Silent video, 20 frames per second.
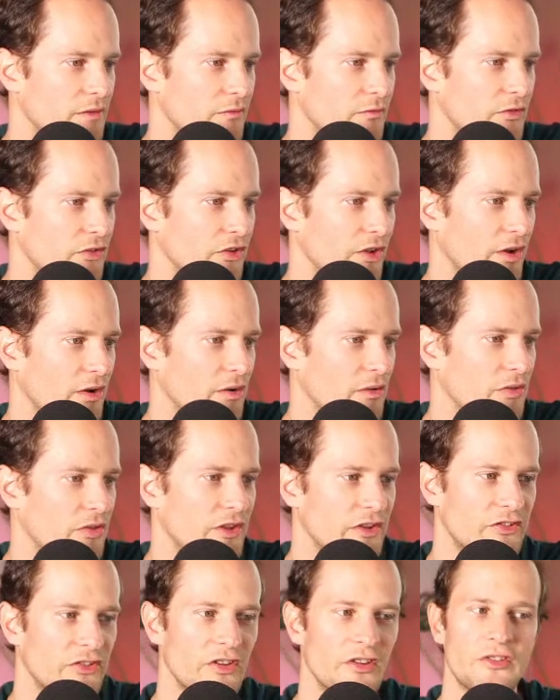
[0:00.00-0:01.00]
So
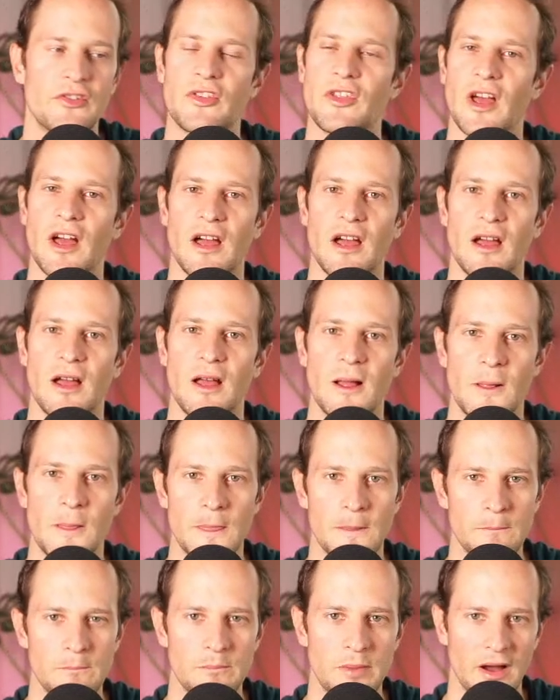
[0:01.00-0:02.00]
this is the
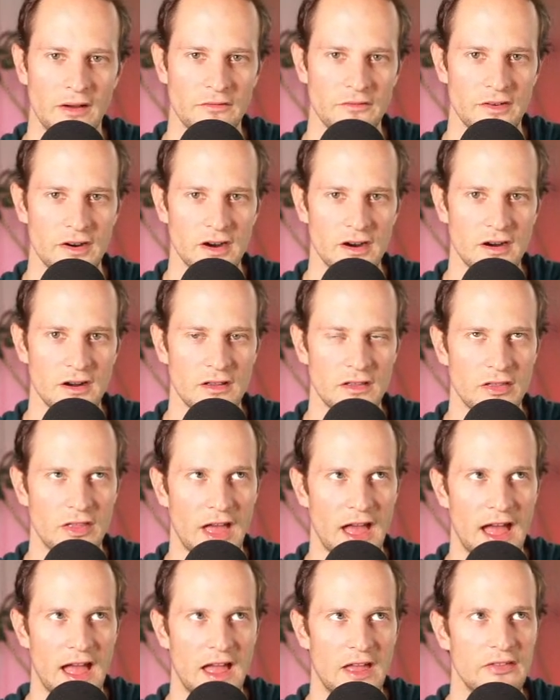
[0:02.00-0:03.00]
buffer
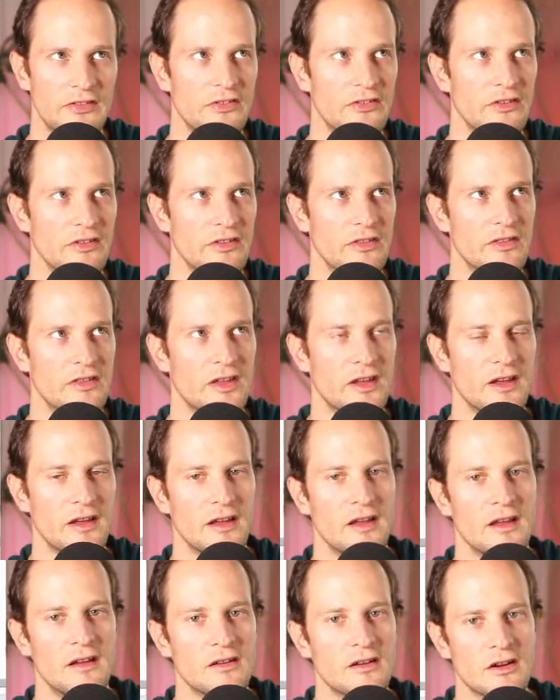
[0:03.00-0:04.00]
that
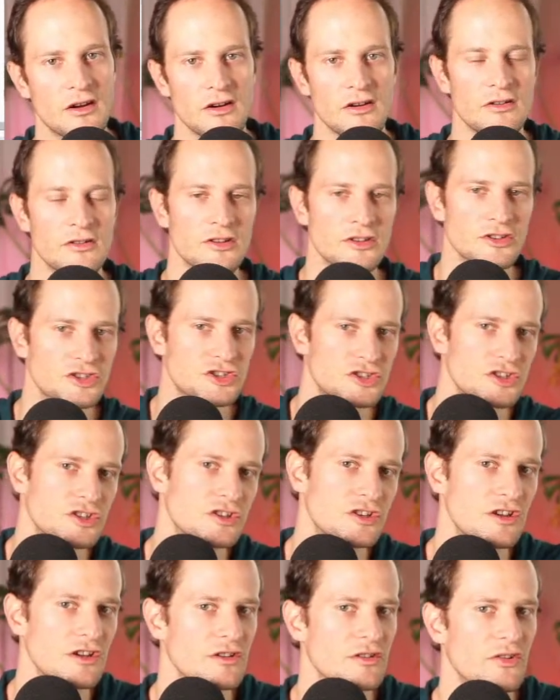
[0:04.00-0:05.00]
the kernel should
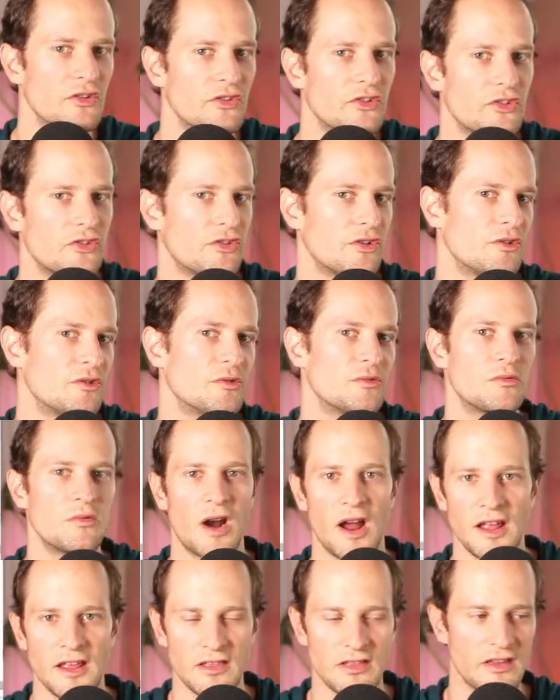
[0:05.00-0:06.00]
use to
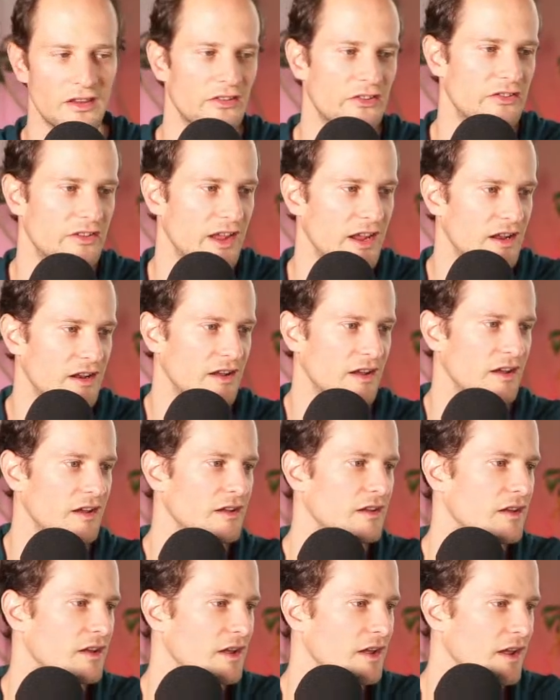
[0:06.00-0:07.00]
write this data.
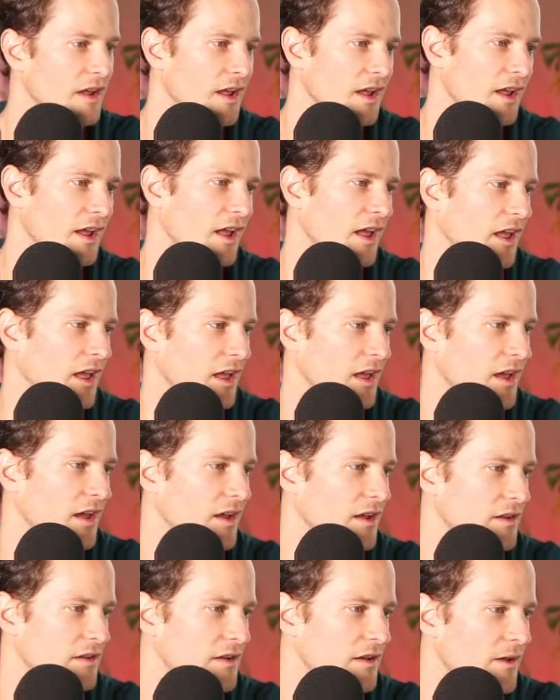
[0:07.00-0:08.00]

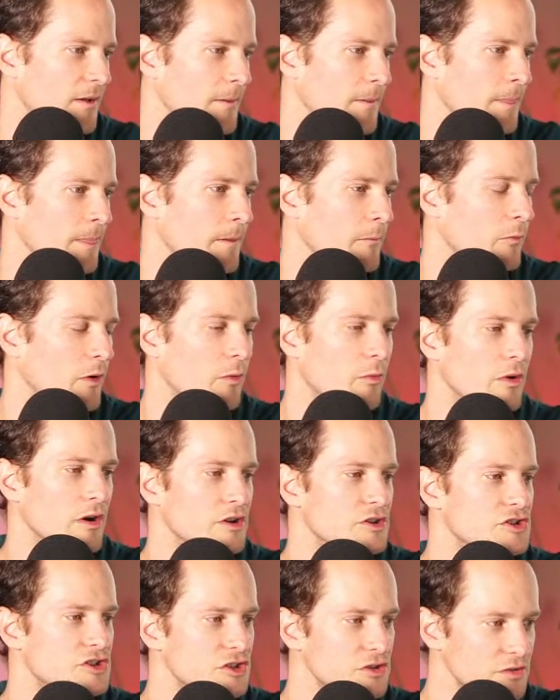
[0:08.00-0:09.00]
And what we're
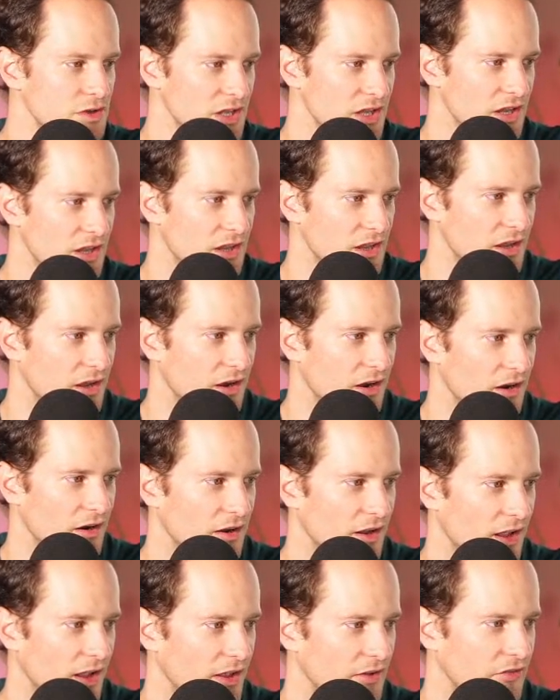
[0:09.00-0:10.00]
doing
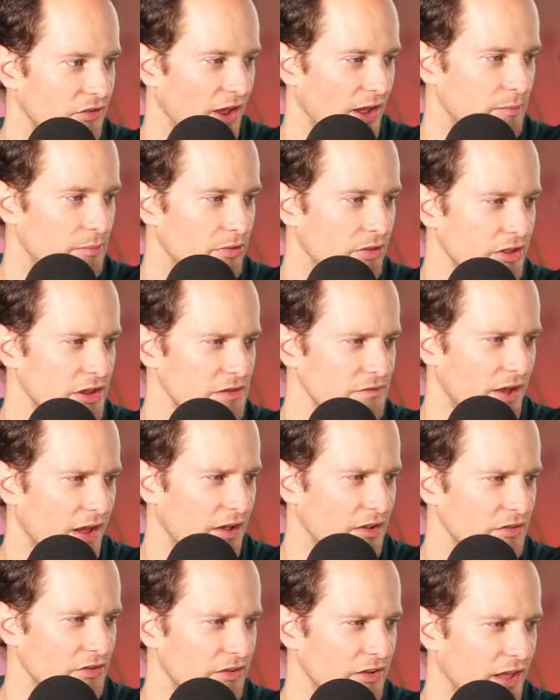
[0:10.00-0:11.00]
here is, I believe
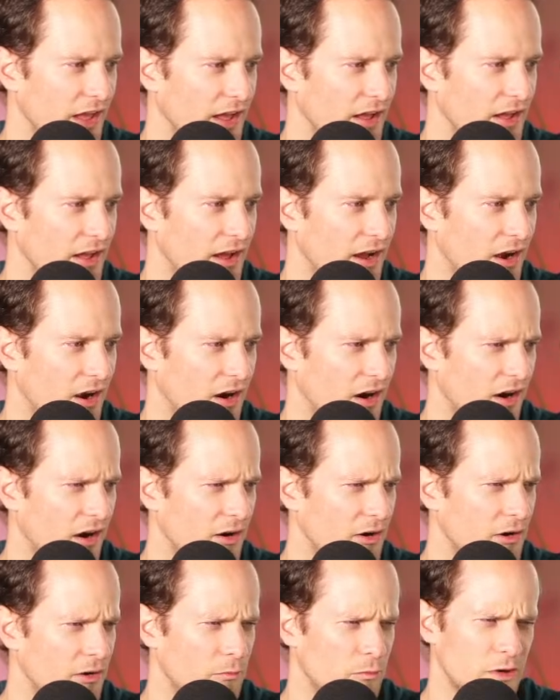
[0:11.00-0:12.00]

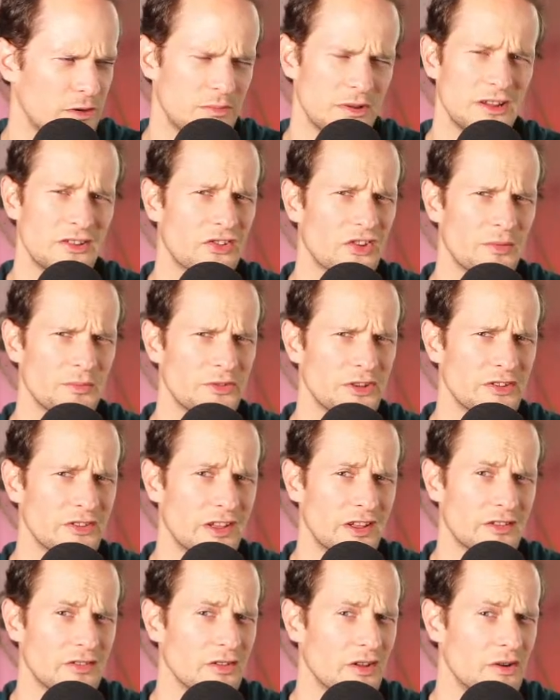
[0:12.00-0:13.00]
LDR would be something
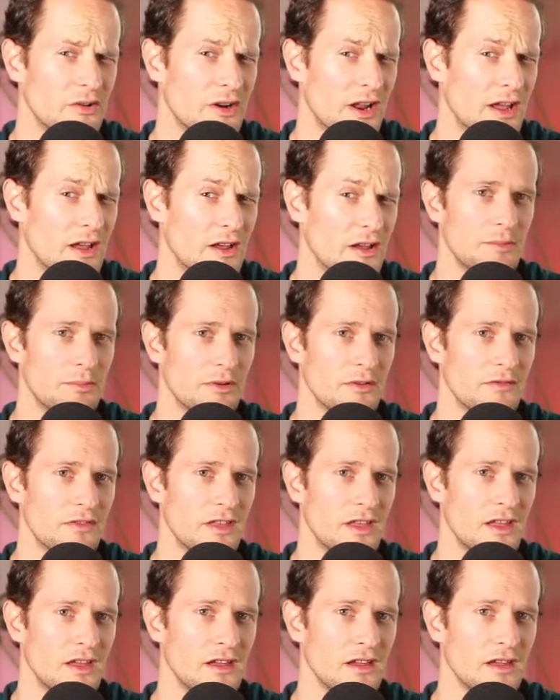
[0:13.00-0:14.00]
like load type of
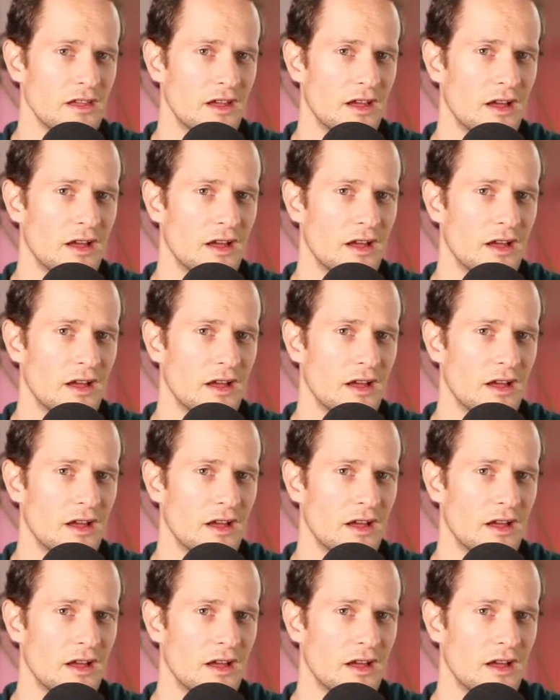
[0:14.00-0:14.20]
thing.